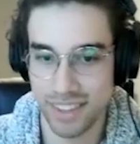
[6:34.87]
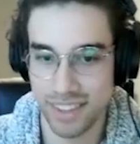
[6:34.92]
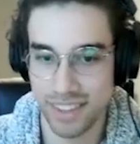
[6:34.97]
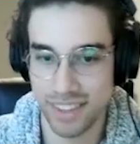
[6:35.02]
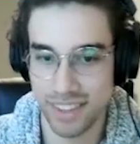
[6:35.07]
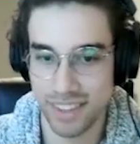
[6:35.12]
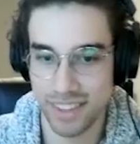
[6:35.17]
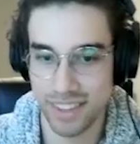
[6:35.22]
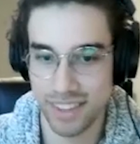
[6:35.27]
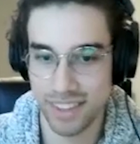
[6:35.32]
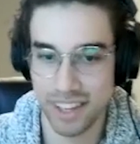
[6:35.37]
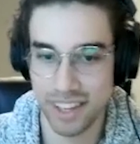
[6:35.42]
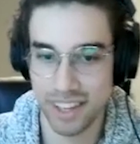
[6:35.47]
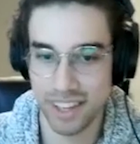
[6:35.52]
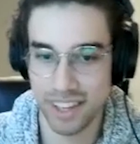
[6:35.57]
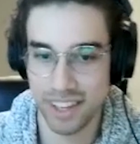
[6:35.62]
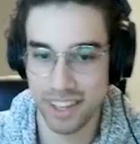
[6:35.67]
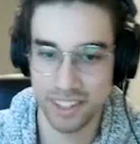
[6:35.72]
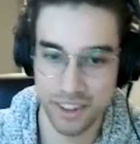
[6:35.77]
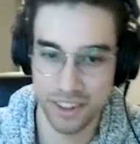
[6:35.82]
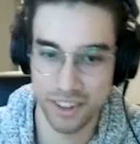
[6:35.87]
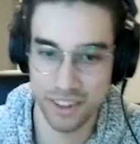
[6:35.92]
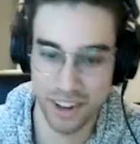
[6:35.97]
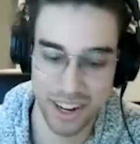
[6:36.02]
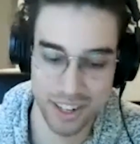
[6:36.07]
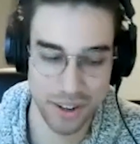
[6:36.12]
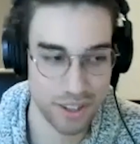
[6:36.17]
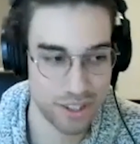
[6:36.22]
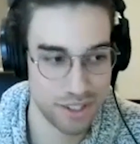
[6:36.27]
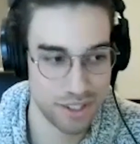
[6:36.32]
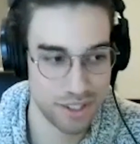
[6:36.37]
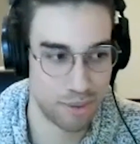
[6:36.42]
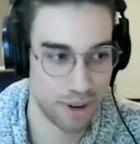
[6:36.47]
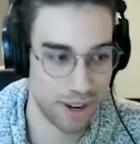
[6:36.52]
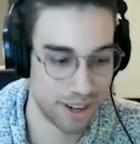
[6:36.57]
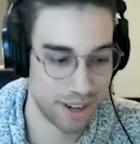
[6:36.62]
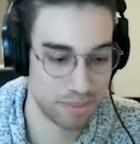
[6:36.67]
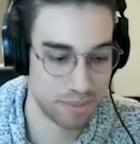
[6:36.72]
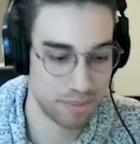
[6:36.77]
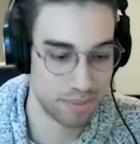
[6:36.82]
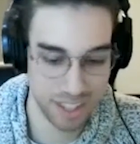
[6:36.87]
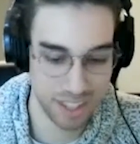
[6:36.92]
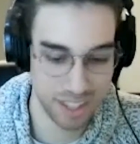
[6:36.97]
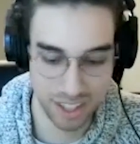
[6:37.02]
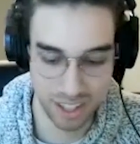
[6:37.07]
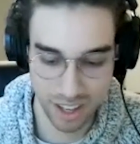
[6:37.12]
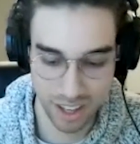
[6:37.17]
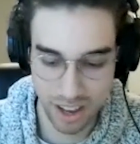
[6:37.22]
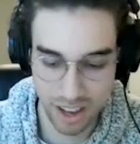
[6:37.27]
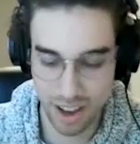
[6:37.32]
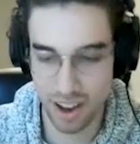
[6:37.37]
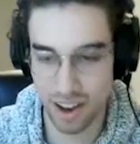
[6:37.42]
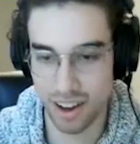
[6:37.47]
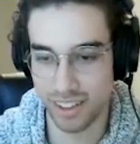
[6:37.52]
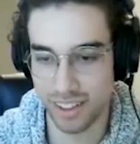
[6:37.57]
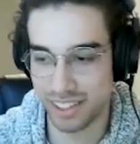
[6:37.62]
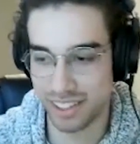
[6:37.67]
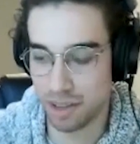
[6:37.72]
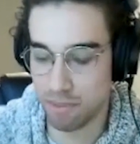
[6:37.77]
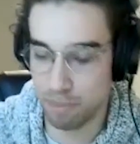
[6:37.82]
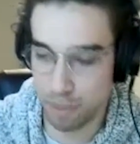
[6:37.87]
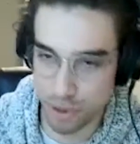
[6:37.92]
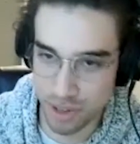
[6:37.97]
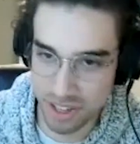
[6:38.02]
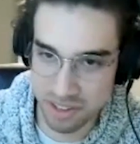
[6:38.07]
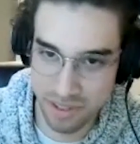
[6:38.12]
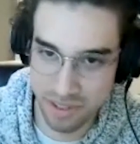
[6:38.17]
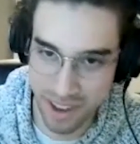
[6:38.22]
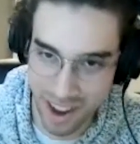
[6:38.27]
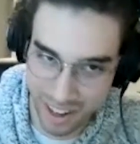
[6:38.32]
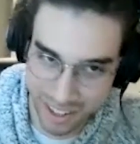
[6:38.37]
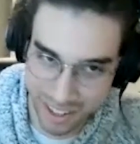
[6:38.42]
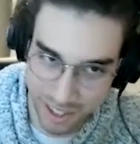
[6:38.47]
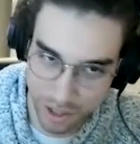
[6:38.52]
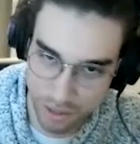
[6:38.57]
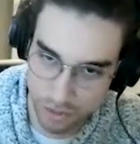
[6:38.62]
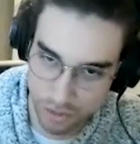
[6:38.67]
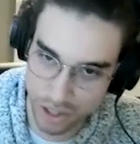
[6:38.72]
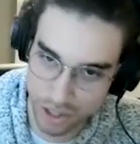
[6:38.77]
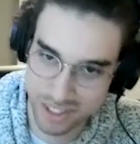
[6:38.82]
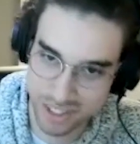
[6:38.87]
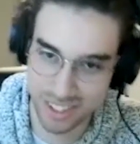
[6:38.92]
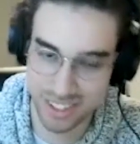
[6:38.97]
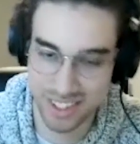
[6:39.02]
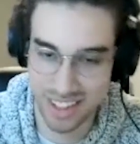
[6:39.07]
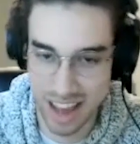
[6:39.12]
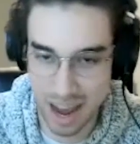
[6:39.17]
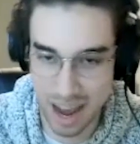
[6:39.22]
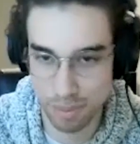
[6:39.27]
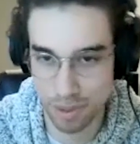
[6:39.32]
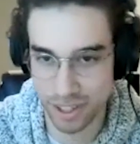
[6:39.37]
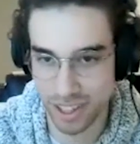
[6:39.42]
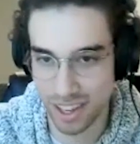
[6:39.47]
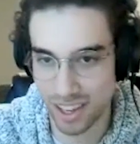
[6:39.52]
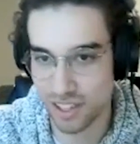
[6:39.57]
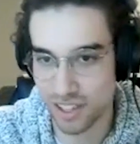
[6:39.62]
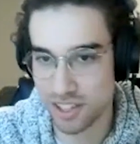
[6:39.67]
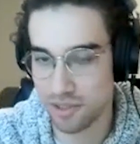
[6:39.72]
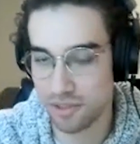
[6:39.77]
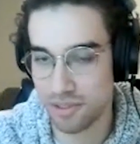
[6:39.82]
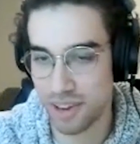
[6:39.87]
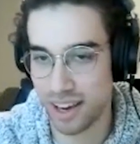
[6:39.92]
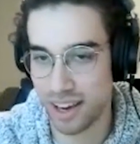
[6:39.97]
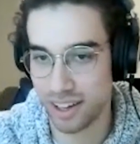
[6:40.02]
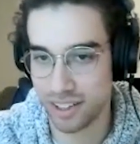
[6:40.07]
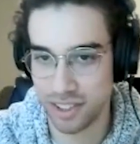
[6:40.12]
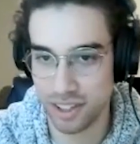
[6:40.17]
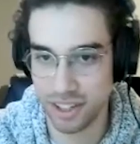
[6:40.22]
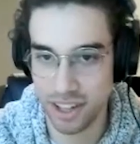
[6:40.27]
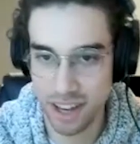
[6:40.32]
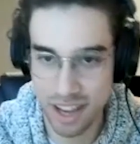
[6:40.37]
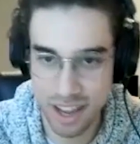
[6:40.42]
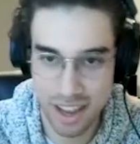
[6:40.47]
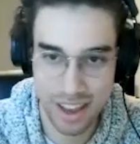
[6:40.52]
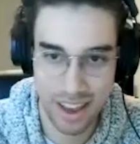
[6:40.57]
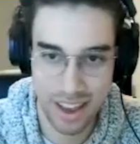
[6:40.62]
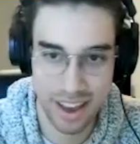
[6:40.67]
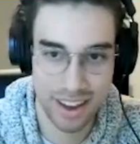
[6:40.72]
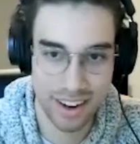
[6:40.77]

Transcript: and Grant, you also brought up the uh, like the beauty factor versus the application factor,